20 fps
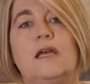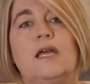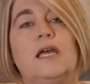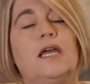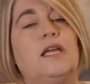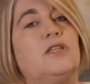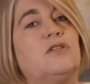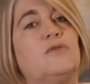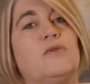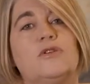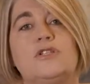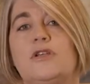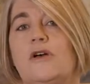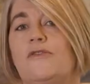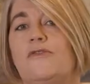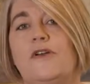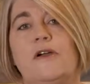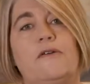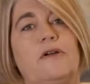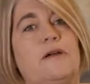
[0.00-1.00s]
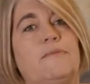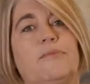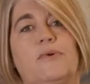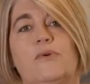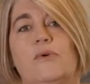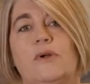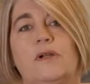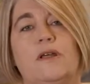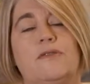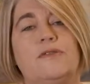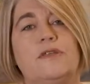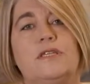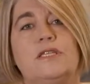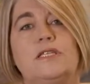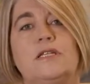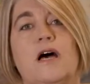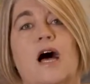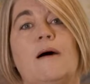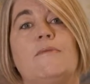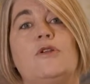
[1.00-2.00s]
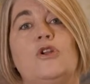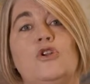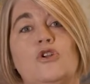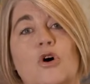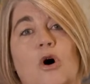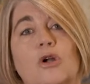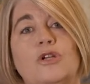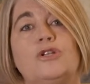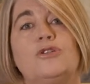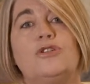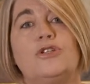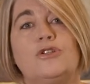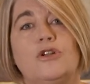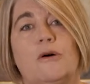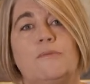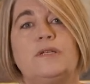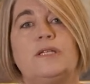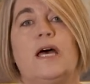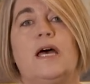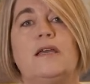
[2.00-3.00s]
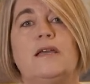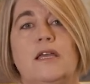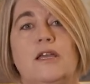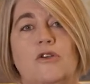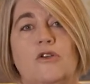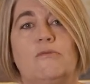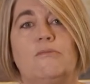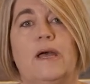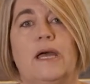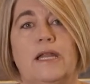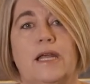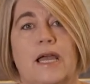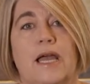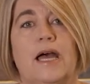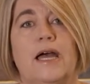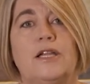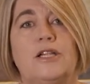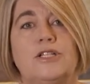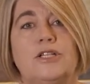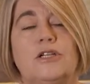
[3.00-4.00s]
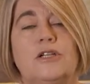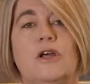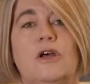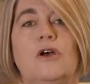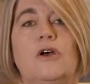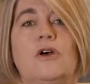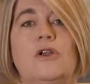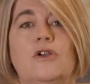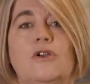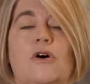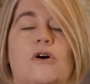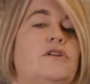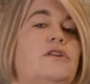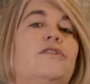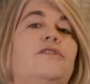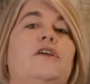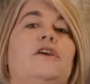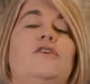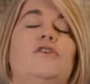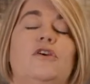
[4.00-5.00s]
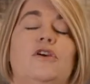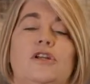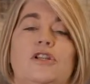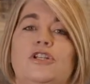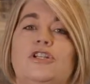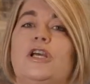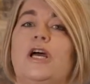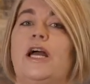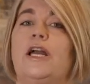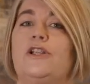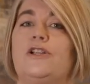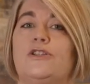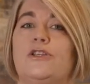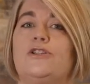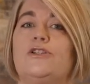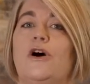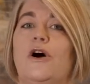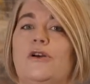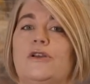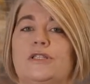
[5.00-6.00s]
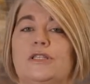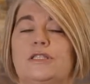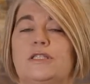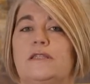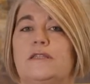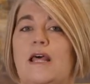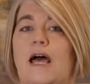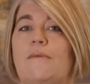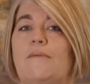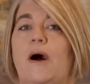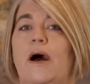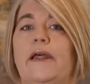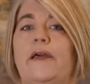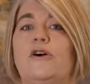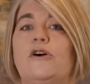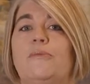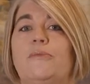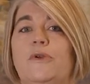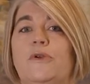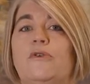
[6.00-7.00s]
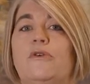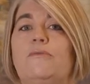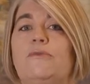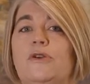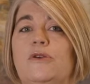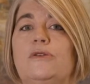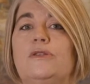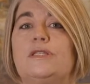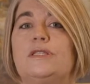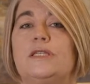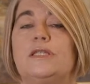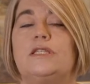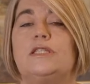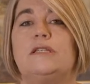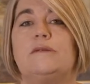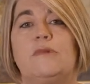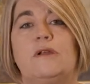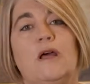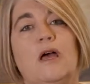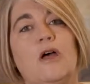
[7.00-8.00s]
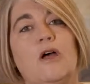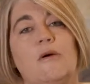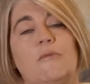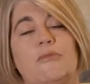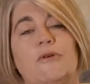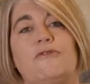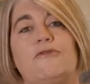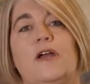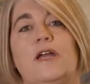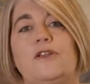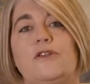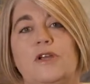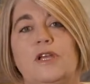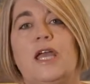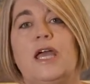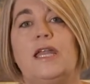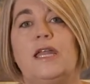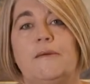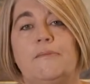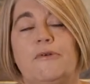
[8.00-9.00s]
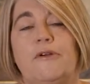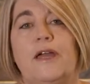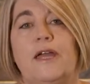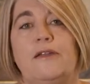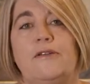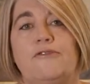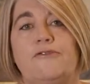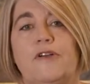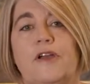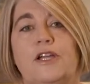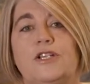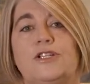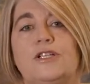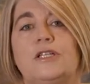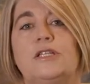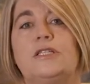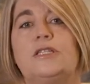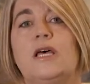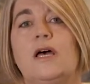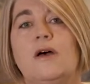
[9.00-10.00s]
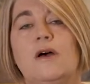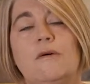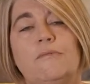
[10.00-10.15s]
It's also very important at this time not to stop taking your medication, not to think you can change the doses and that might help your immune system and prevent you getting infections.